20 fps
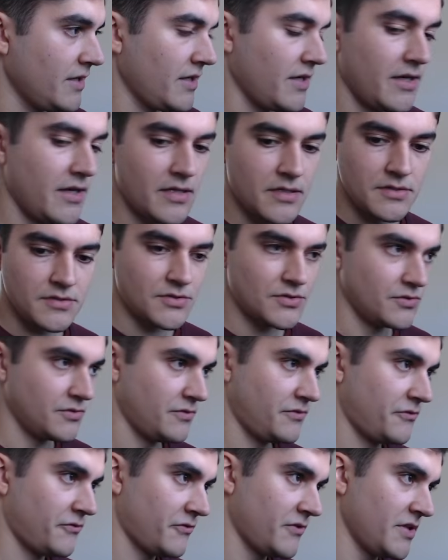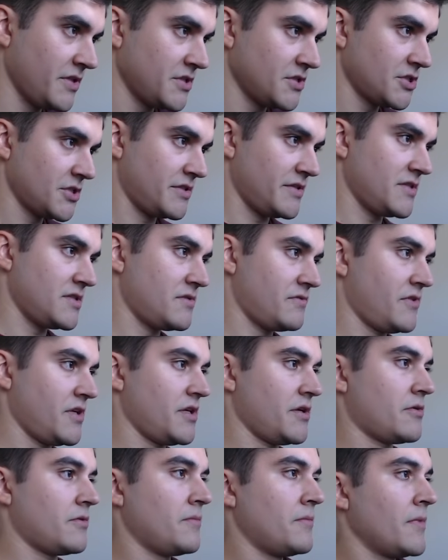And to finish this
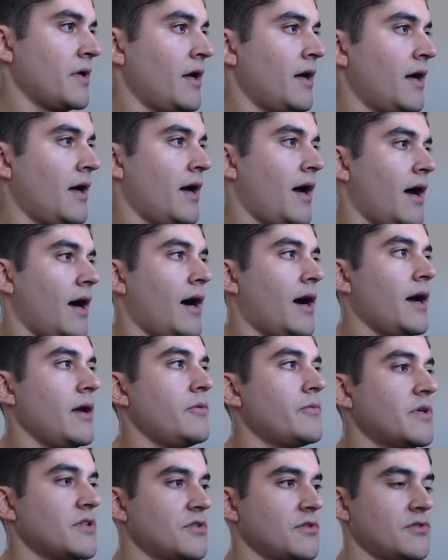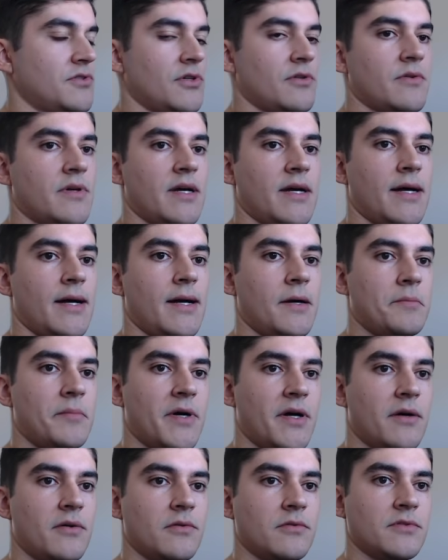video, I want to talk
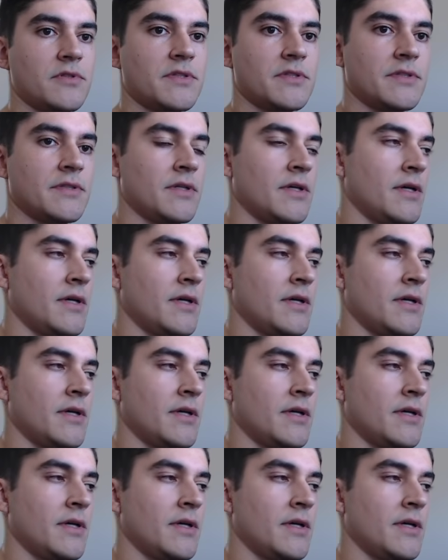about